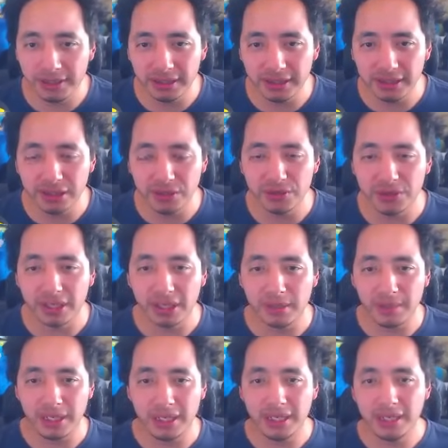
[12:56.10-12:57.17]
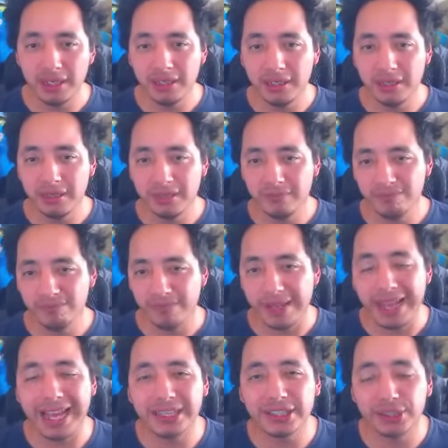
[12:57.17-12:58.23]
is still not gonna be
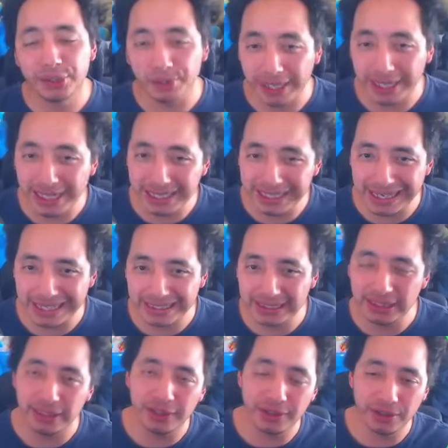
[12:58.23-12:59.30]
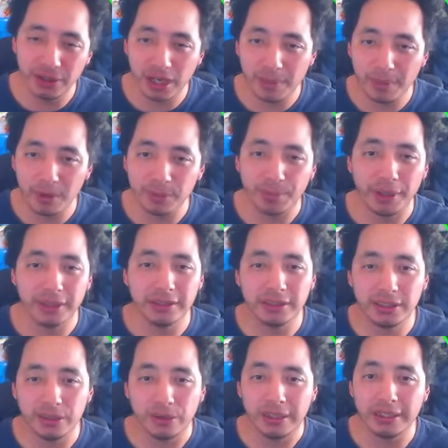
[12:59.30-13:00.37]
as great as the other combos, but
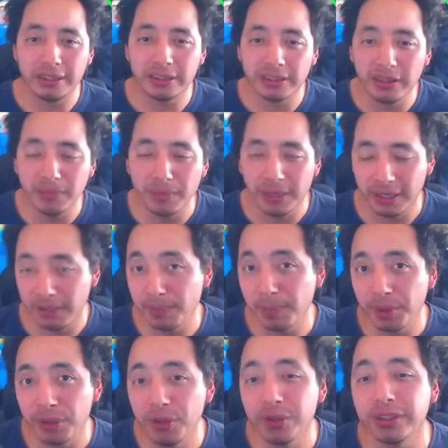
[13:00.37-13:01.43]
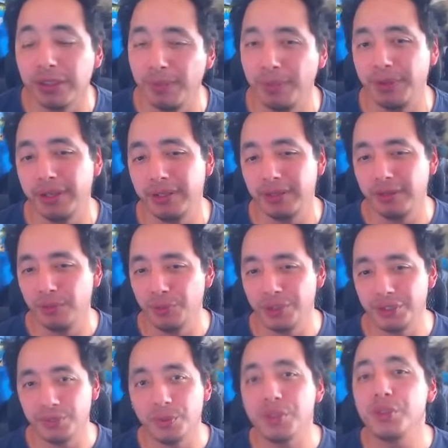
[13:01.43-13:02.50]
it can produce something,
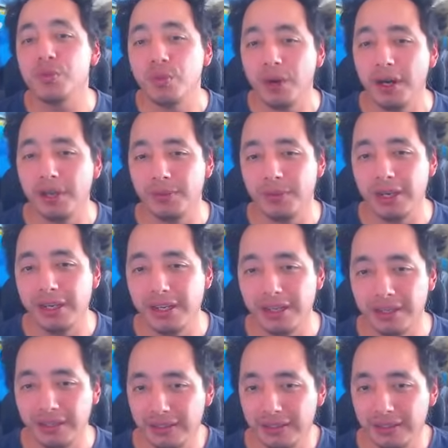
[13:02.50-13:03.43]
which is what you want, right? It